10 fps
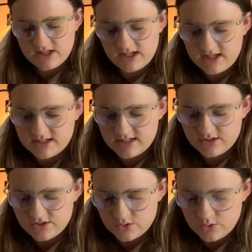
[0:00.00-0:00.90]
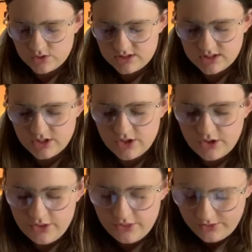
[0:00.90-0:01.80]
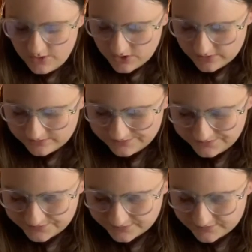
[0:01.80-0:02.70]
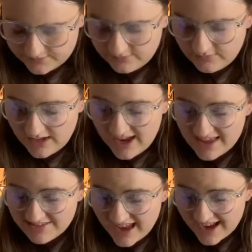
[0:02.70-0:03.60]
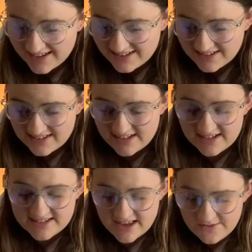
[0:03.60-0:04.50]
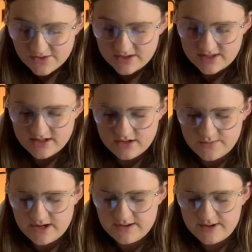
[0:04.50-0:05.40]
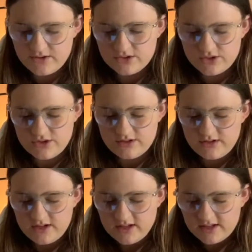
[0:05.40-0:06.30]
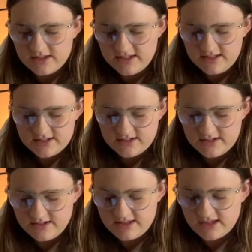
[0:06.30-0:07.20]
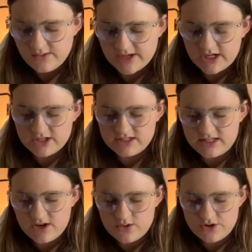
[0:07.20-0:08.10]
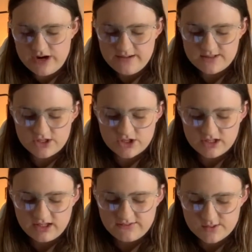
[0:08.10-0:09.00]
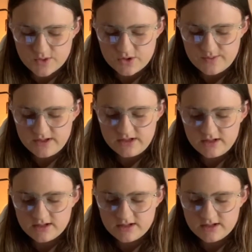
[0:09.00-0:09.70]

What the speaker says: easy to sort through. And that is everything on my iPad. Also, this thing where you can see all your apps and you can leave them open